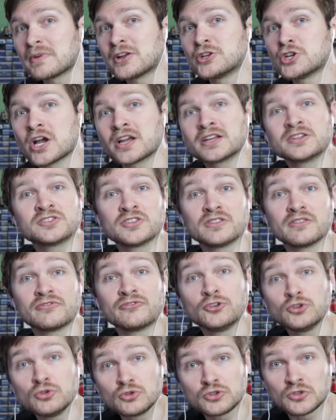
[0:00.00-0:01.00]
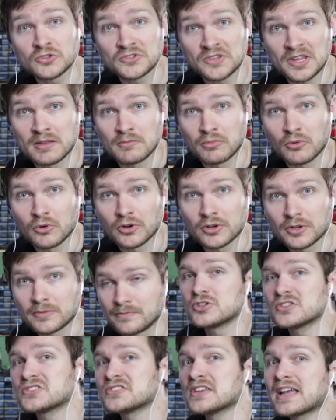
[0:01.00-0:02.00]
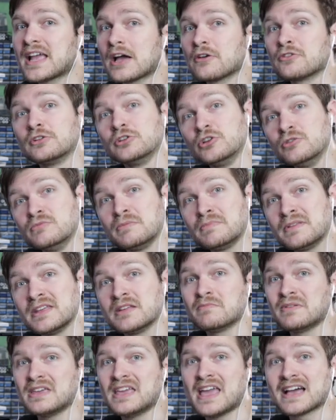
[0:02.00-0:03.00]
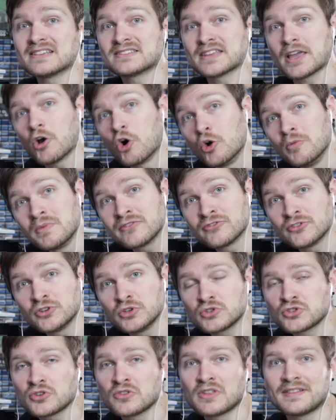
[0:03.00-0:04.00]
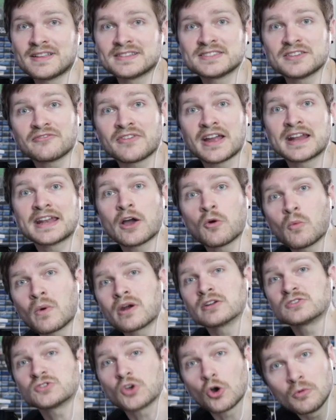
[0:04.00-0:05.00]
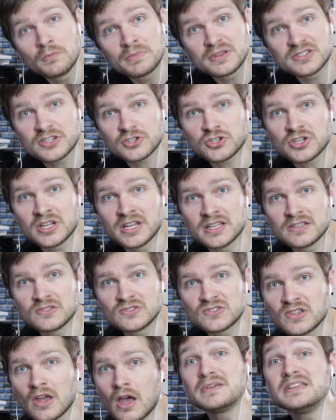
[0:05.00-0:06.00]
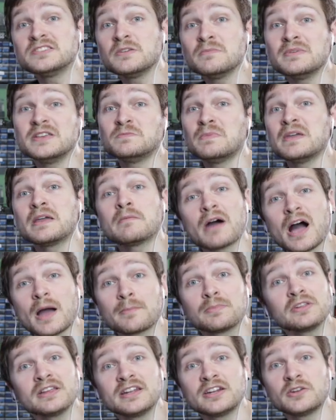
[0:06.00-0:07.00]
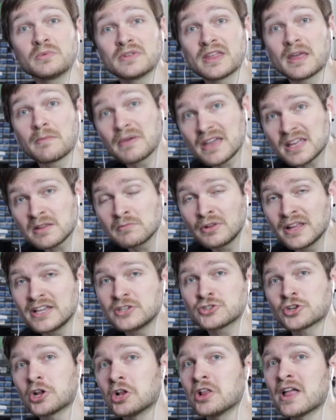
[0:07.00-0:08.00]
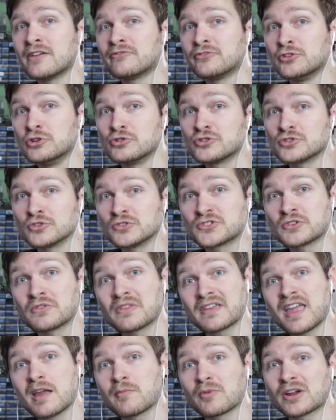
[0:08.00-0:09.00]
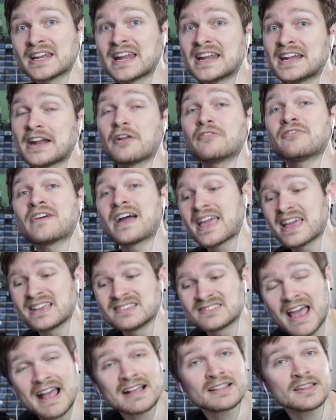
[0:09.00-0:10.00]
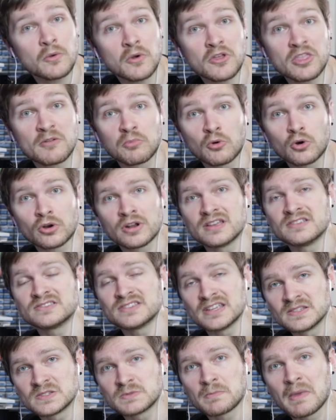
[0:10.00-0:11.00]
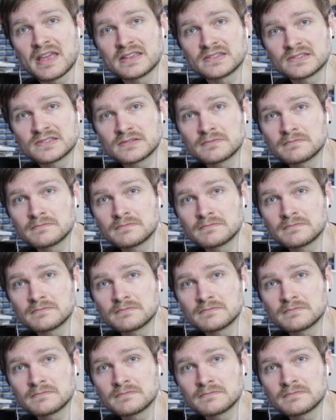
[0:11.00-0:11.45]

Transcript: by jogging to the fiducials on the board. Just like how the LumenPnP has a homing fiducial that lets it find out where its home position is, PCBs being populated with a pick and place should all have fiducials so the camera can identify exactly where the board is in space.